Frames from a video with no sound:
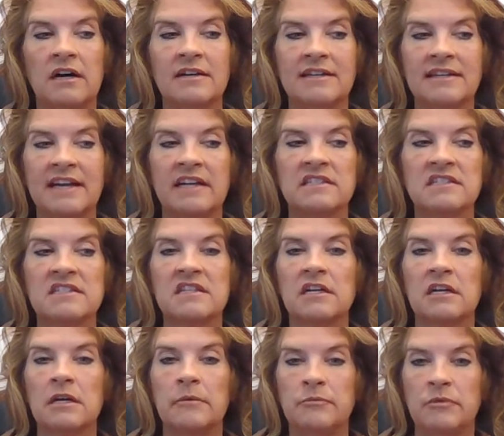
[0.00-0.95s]
against the
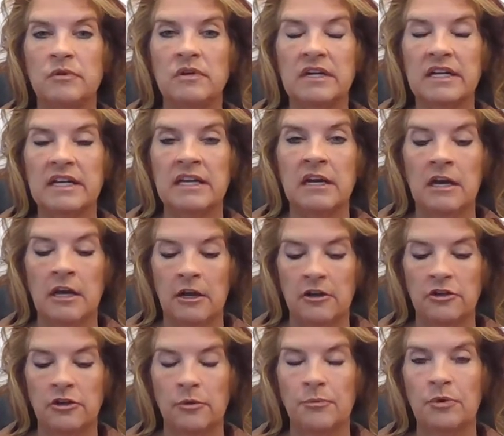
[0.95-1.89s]
community.
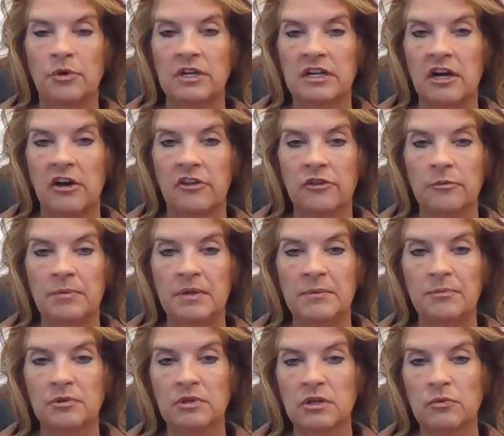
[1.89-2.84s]
You're putting other
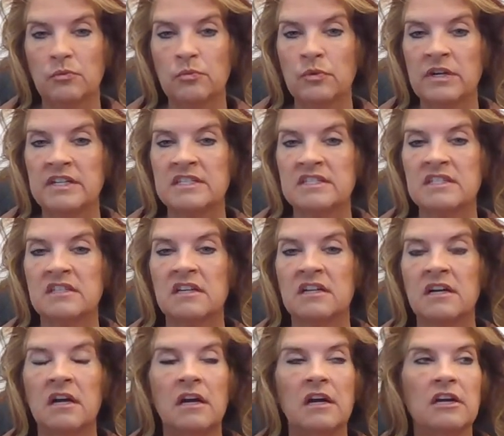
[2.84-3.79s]
people at risk,
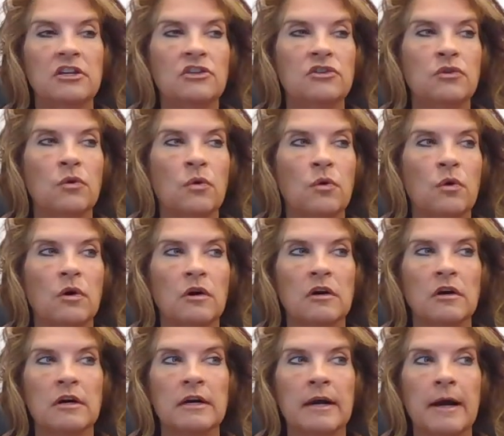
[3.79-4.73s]

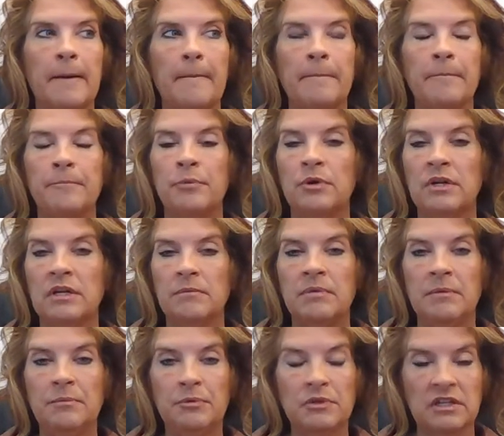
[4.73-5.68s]
you're putting
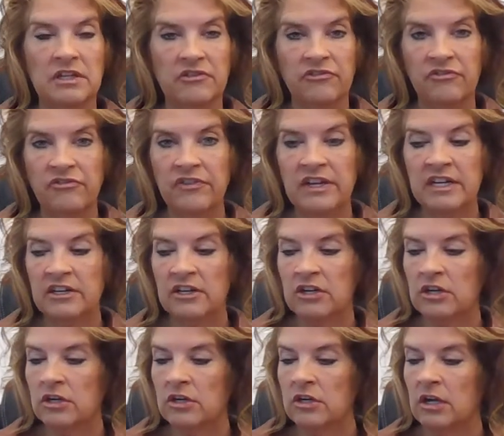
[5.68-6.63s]
people in
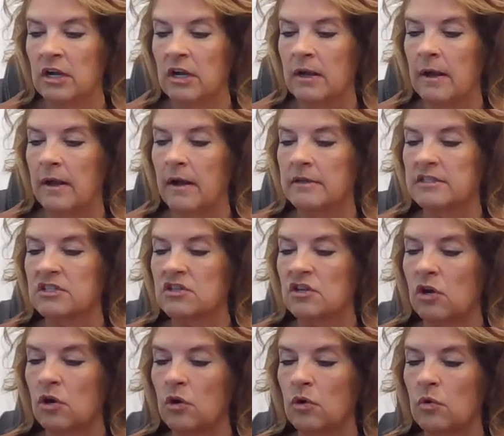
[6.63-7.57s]
fear.
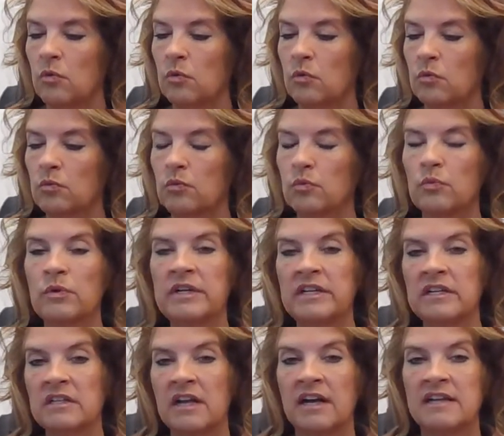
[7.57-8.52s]
So
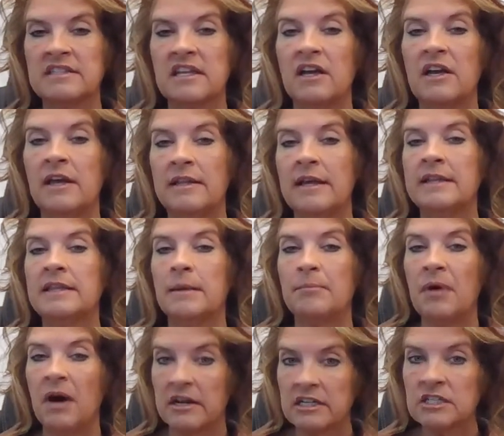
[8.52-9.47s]
realize, and the
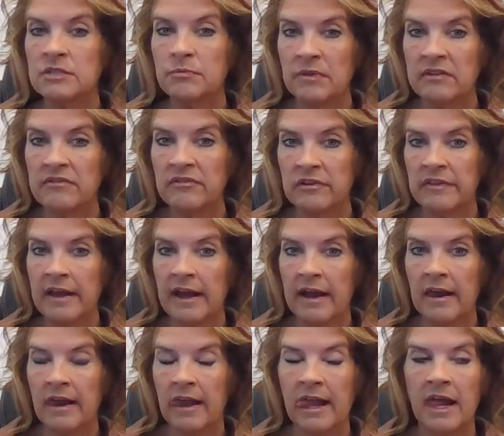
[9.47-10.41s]
punishment for
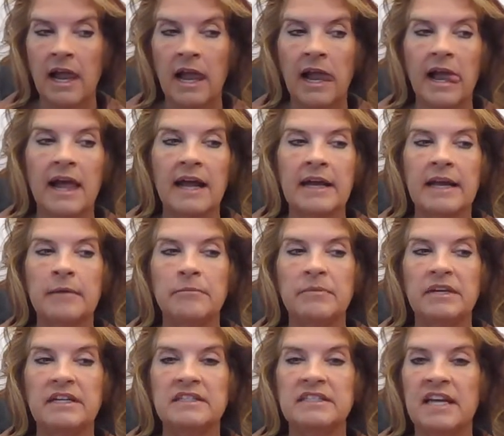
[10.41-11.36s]
that can
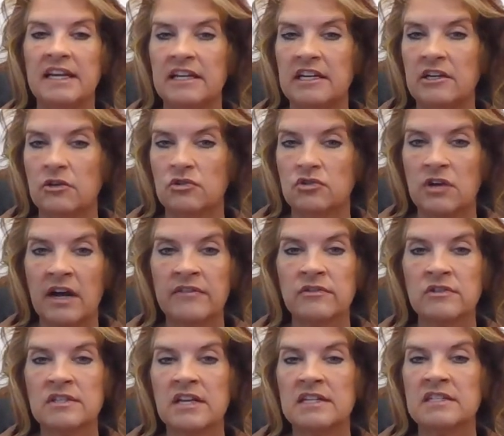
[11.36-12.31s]
be taking your
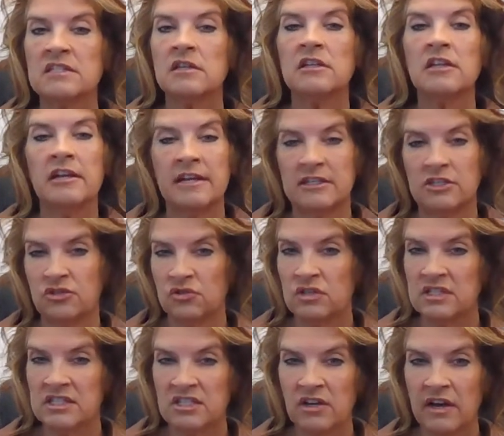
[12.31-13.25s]
driver's license. You
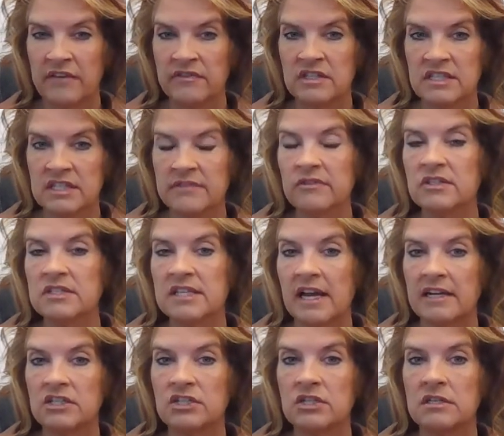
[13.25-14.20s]
can still have the civil
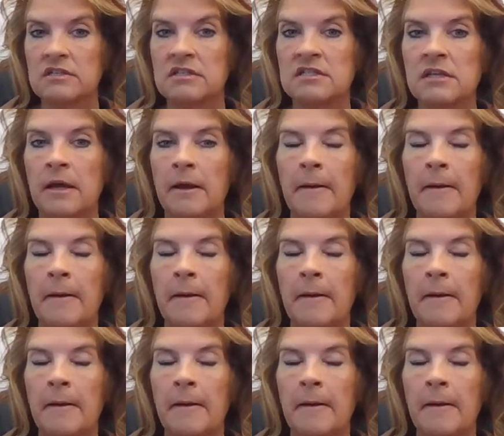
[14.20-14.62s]
sanctions,